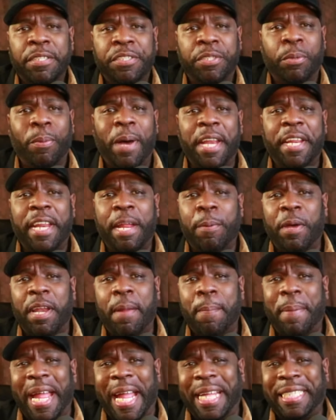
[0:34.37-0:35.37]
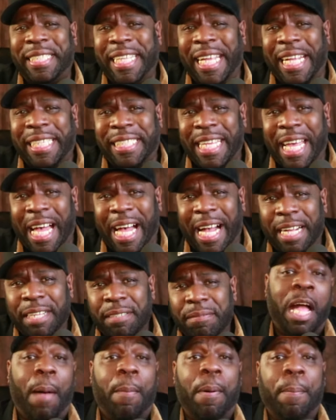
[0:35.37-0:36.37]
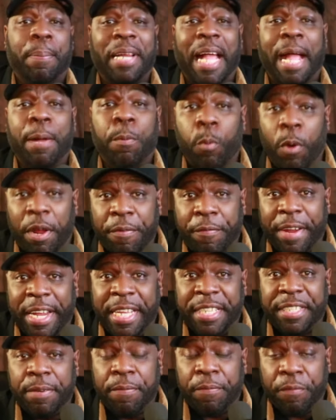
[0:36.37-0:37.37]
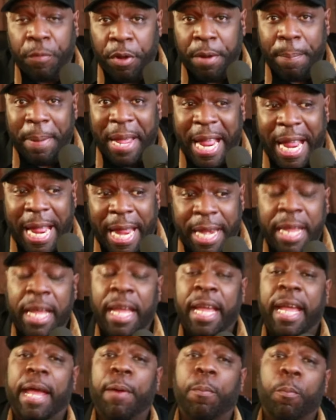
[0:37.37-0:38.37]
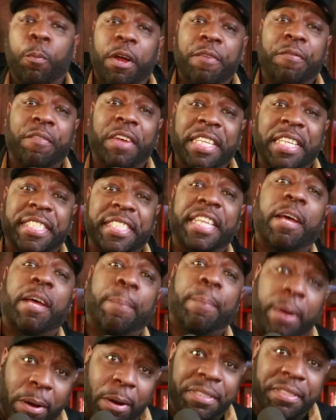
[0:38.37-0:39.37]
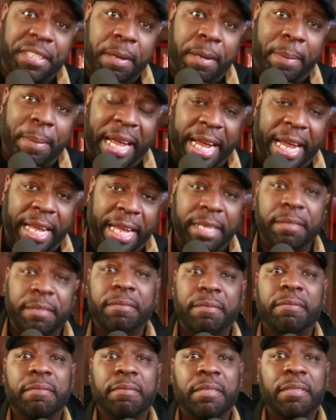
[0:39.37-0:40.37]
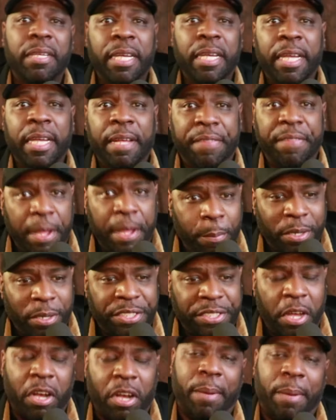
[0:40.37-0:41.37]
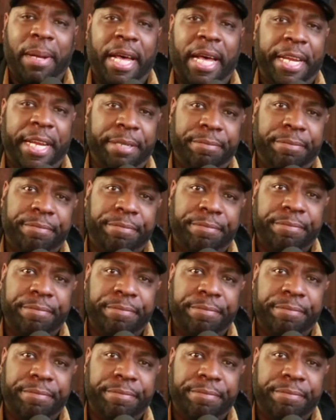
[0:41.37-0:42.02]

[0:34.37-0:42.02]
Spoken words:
So why do they want to ban TikTok? I'm going to play one reason for the ban and one reason opposing the ban. Then we'll talk about it.